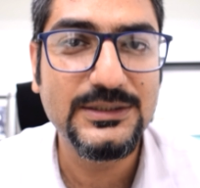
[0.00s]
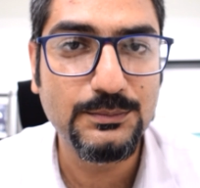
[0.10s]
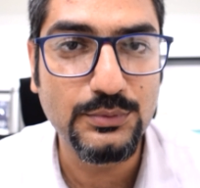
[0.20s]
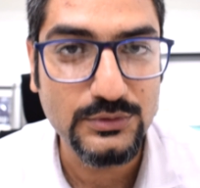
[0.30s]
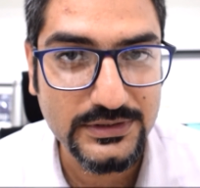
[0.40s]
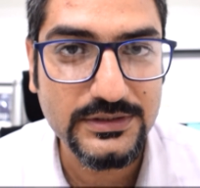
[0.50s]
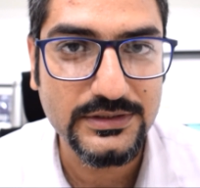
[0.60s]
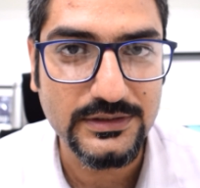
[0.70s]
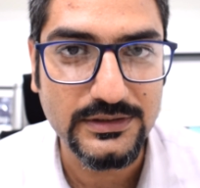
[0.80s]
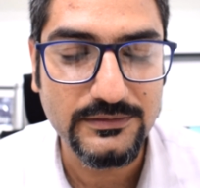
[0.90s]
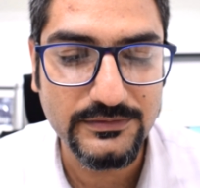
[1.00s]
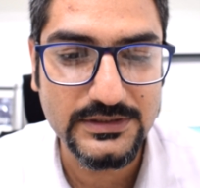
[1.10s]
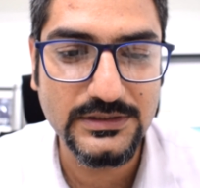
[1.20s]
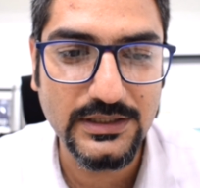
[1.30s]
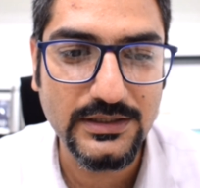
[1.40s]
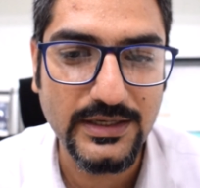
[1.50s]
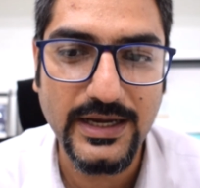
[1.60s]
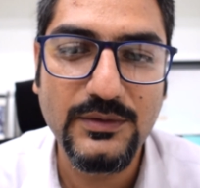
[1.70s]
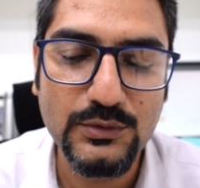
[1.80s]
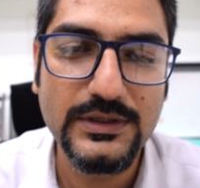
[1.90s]
position which the
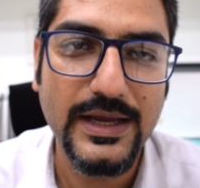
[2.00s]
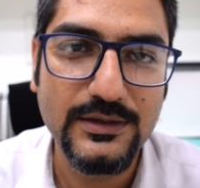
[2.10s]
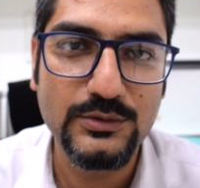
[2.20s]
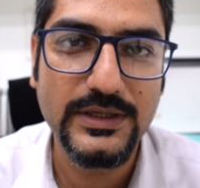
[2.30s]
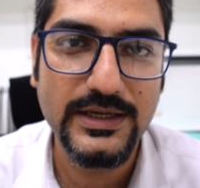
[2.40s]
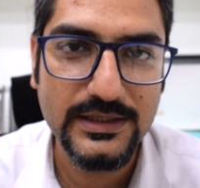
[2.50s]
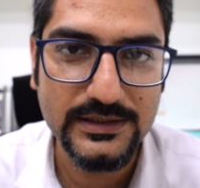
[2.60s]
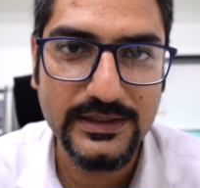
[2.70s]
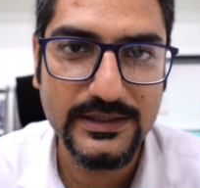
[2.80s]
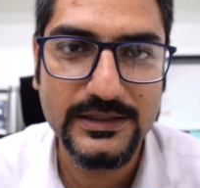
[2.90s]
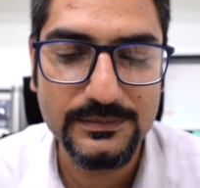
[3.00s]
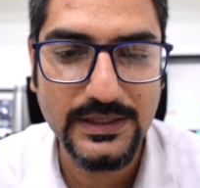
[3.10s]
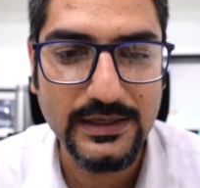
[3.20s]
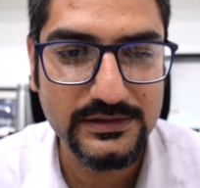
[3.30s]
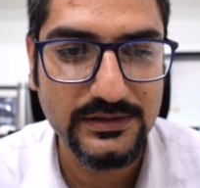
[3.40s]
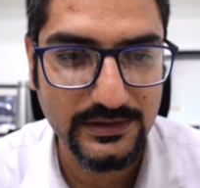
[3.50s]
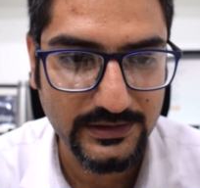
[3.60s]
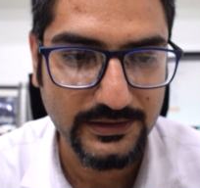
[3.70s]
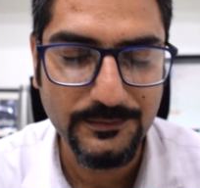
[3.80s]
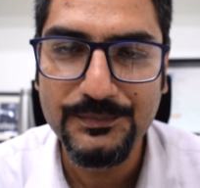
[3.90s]
client would like to take in the income tax
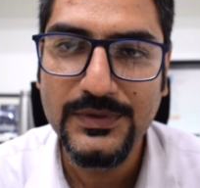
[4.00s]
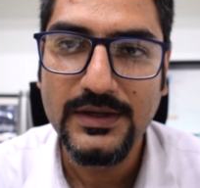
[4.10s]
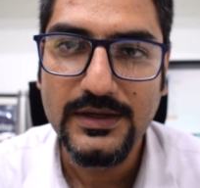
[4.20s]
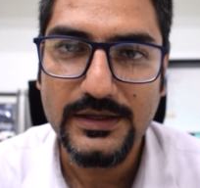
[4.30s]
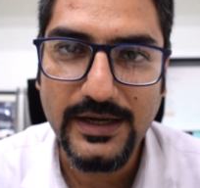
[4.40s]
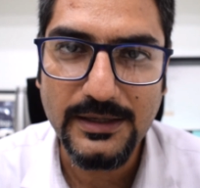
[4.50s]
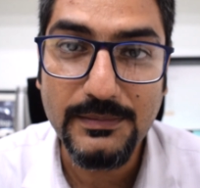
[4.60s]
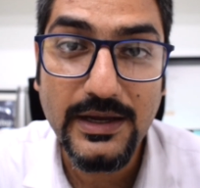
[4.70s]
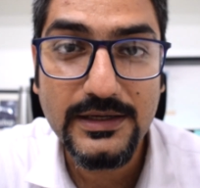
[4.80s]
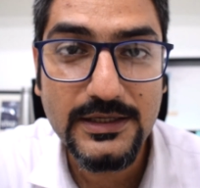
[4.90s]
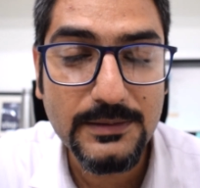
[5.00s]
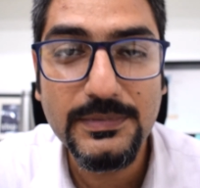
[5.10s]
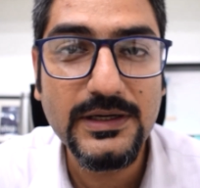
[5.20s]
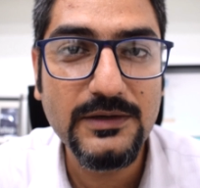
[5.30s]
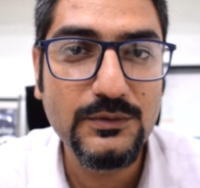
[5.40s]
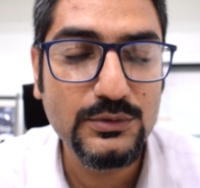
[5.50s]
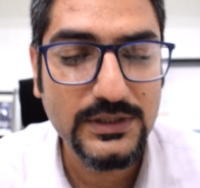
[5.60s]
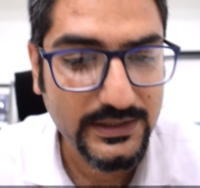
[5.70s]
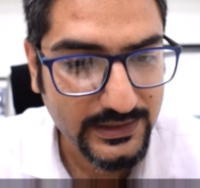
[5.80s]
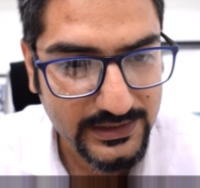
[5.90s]
return, right, by keeping in view
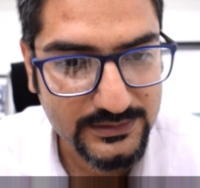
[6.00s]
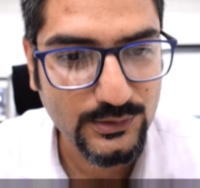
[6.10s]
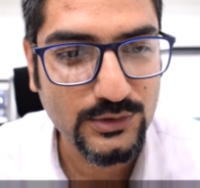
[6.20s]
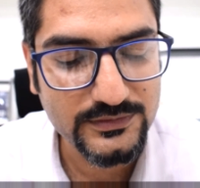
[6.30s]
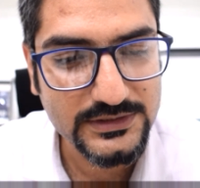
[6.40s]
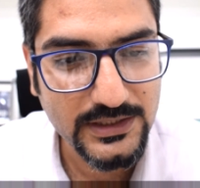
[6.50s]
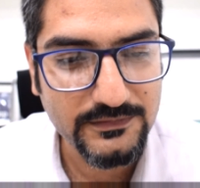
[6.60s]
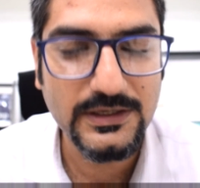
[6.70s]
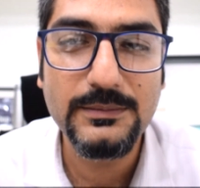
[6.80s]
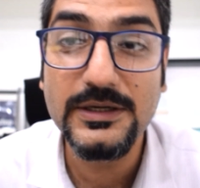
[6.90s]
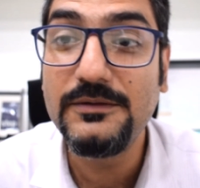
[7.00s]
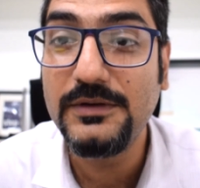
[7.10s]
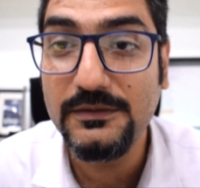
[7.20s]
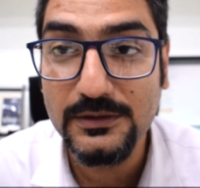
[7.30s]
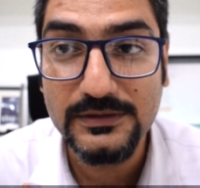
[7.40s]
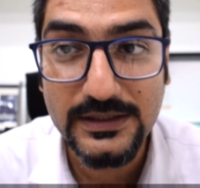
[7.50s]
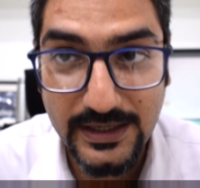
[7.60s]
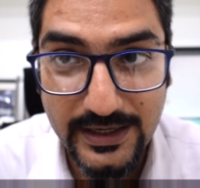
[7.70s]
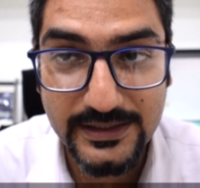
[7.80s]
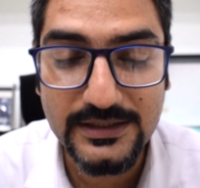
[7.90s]
the case laws which are available in favor of the
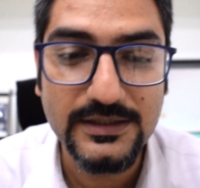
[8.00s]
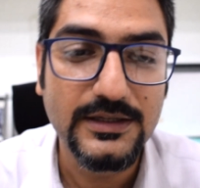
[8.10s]
client,